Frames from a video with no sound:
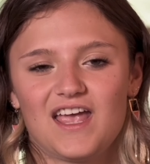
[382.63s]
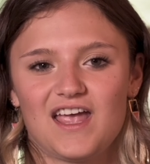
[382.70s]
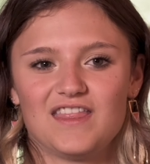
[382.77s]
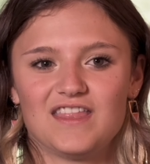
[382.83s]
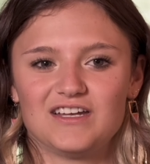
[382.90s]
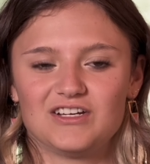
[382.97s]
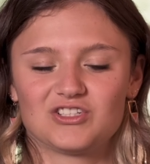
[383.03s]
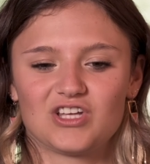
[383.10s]
and
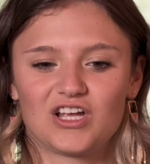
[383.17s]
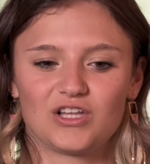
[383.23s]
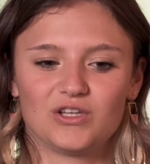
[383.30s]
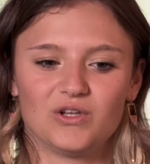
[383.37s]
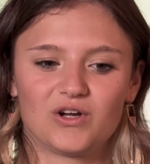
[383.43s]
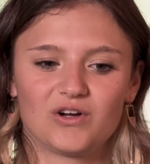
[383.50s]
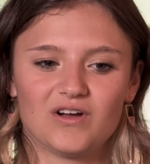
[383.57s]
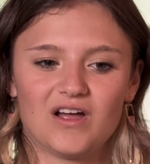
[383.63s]
then just like
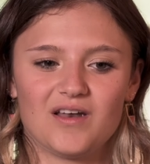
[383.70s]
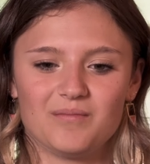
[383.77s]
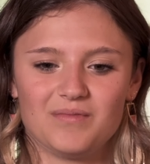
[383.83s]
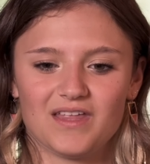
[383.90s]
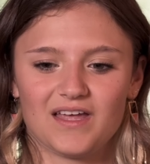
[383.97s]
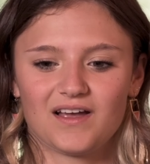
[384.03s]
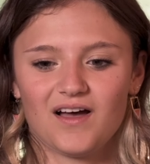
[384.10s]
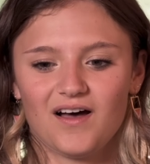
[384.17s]
look around and
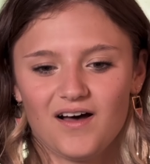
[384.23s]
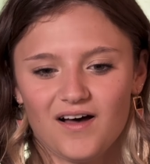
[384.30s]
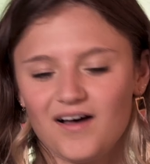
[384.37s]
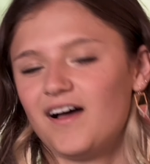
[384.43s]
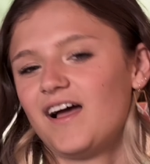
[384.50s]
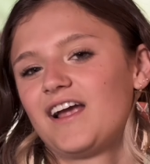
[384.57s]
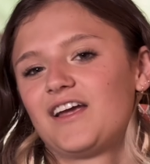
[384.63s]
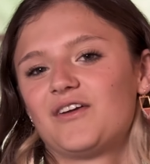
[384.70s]
be like, huh,
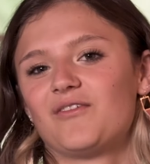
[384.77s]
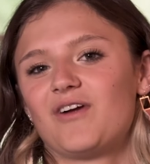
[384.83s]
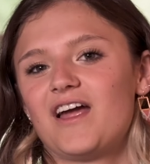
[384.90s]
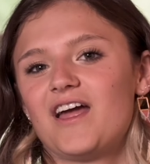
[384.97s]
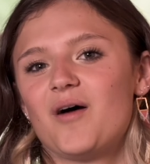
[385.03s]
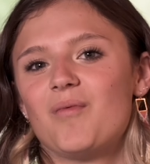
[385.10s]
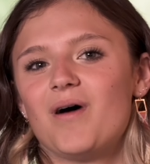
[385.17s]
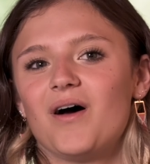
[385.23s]
I could
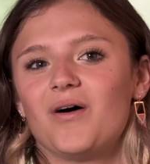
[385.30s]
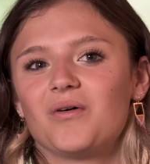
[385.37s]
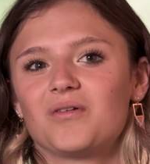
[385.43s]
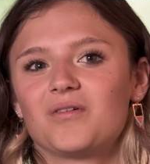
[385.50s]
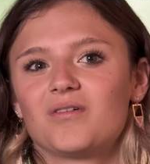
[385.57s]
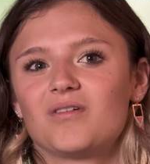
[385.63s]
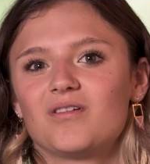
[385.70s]
write about